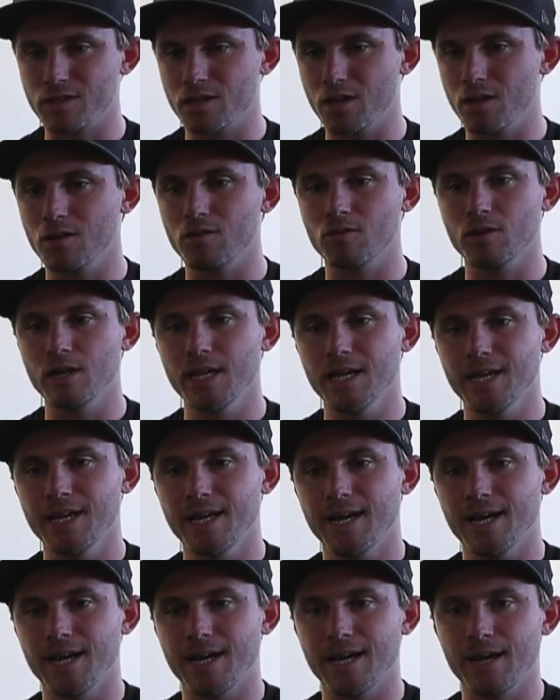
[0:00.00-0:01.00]
So
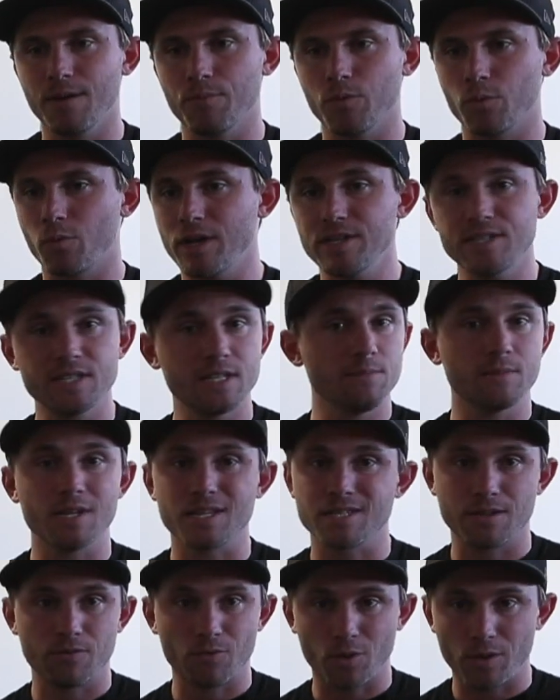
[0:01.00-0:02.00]
the race team
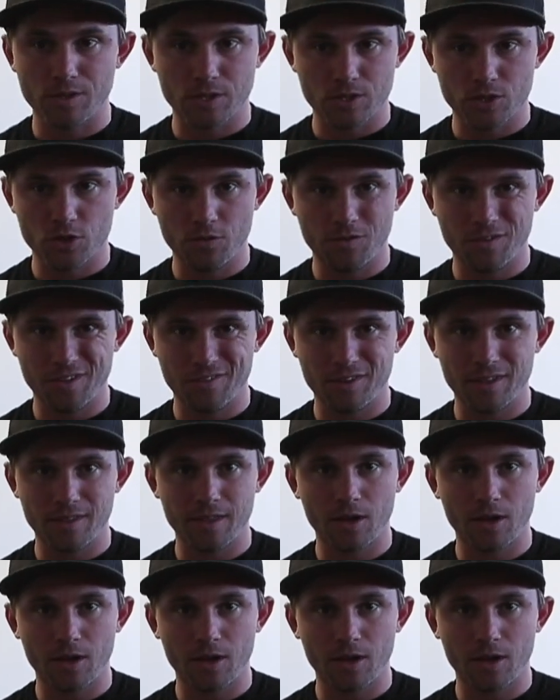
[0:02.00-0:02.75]
doesn't even run the 250.